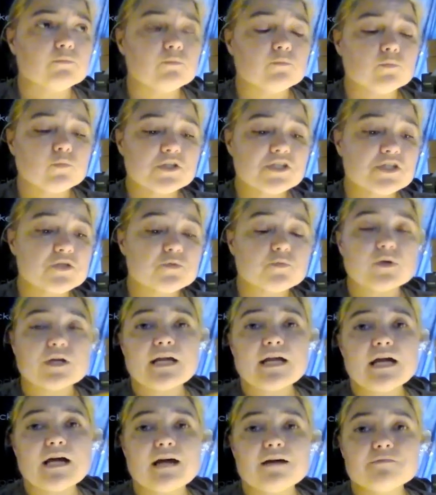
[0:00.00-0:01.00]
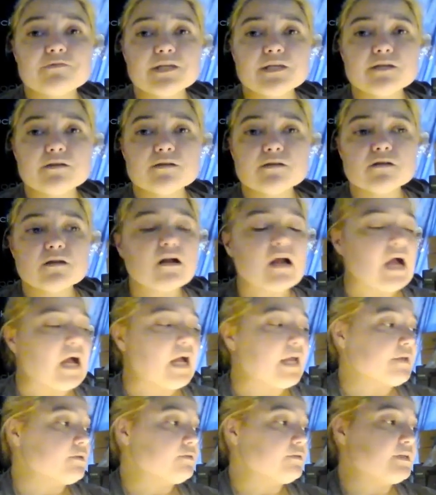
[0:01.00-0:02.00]
which is what I have here,
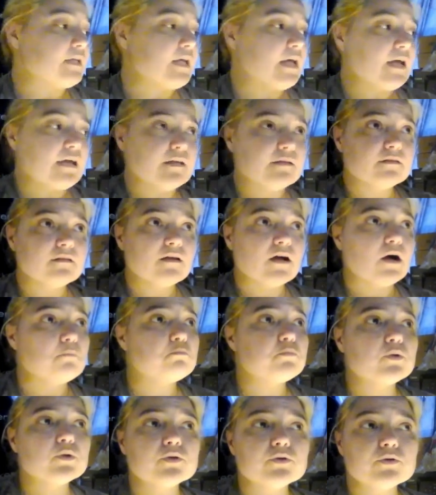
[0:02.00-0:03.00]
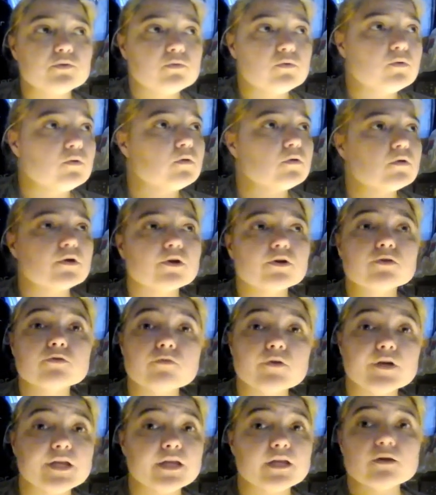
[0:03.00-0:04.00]
I could get a blue or a
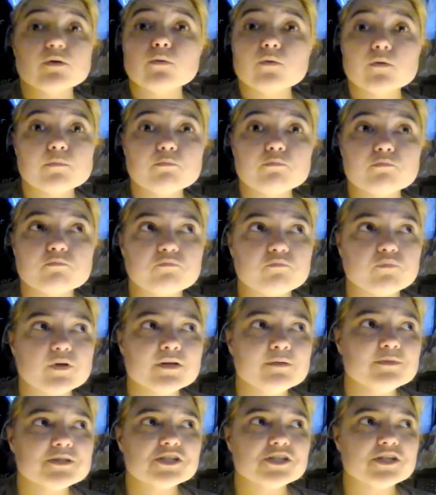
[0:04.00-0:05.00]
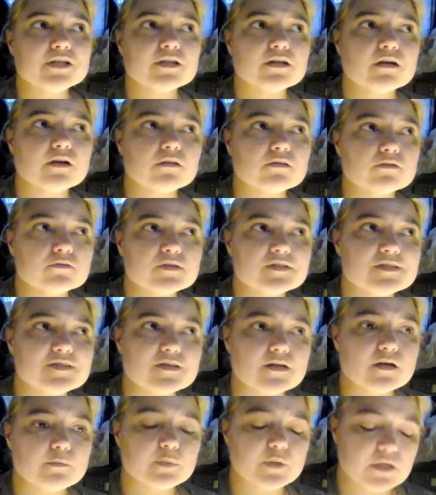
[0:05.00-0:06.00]
green or pretty much any color that's
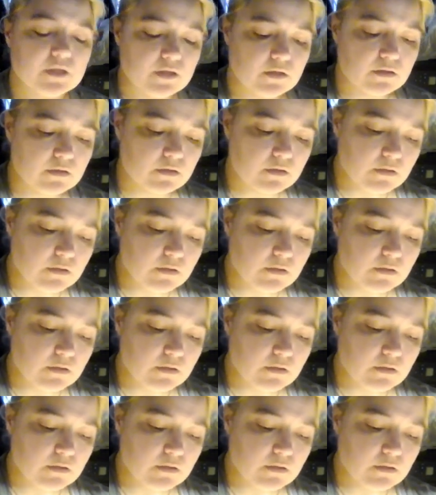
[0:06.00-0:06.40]
not pink.